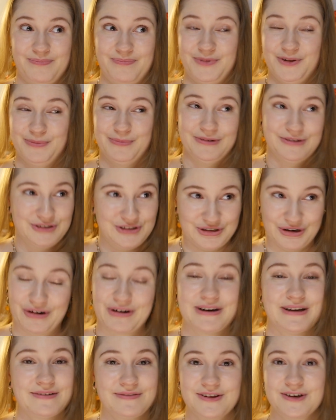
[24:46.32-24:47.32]
the
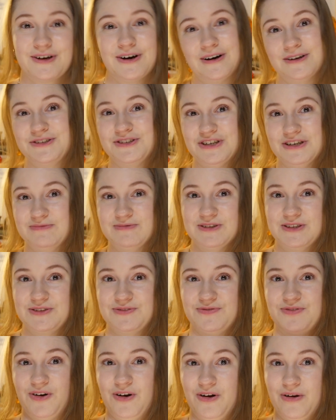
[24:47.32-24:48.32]
majority of the costume was
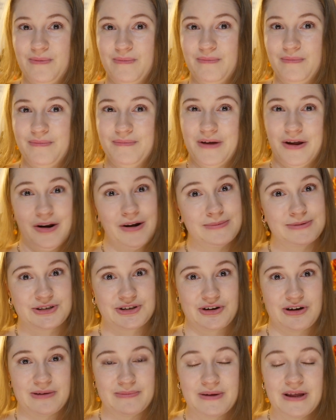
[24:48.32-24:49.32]
from an op
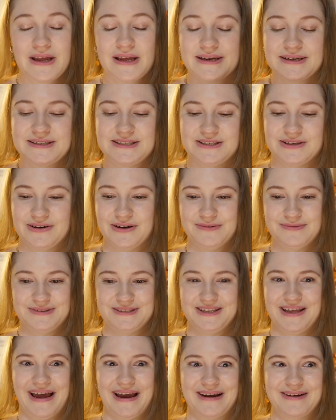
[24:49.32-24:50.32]
shop so it
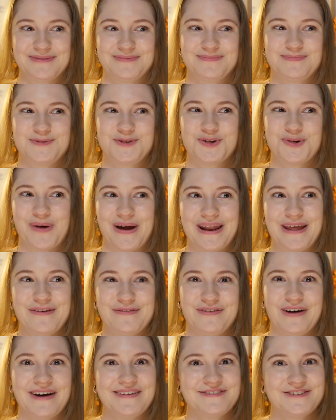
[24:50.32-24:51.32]
was like
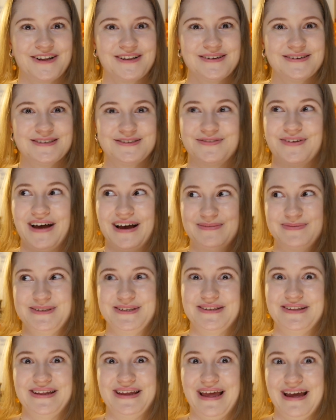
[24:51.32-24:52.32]
$25 for
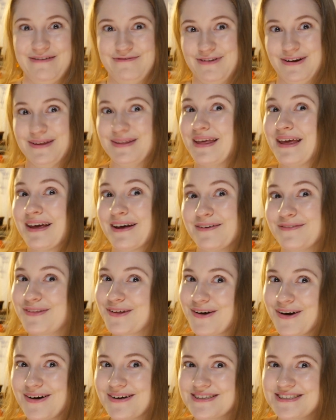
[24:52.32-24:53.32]
absolutely everything of
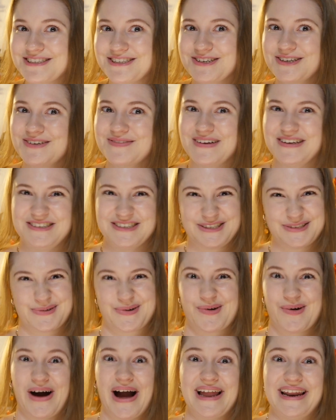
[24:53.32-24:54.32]
the costume and just
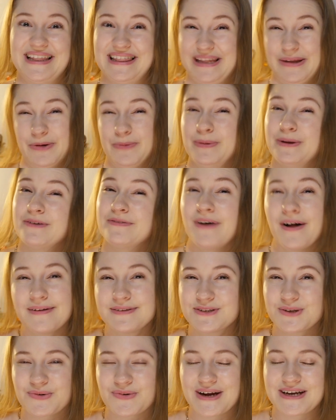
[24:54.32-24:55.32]
required a little bit of
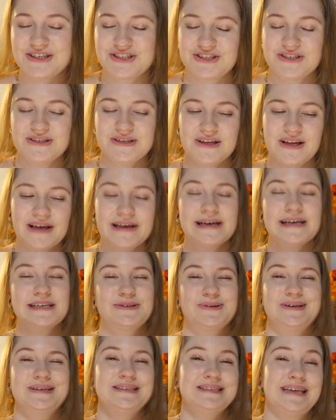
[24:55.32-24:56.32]
alteration,
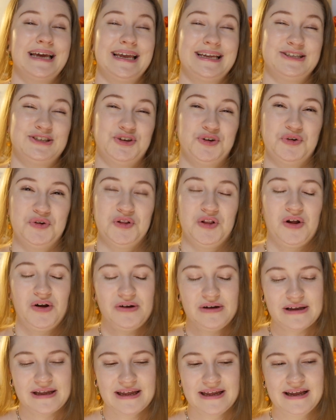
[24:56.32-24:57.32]
so it didn't take too
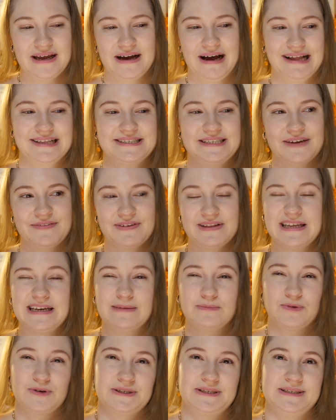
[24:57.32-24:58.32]
long. Uh, it's definitely
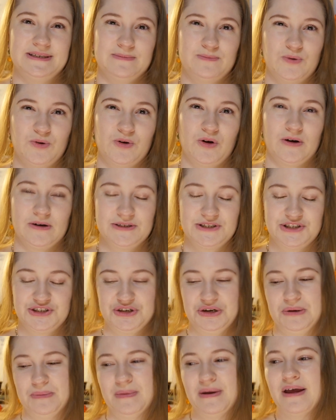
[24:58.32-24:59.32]
a more simple
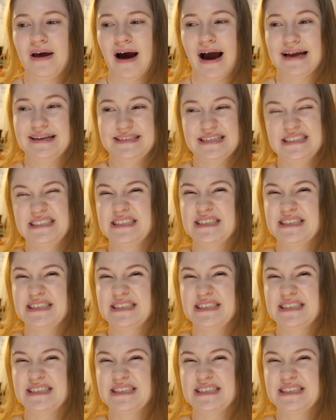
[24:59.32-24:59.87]
costume. I did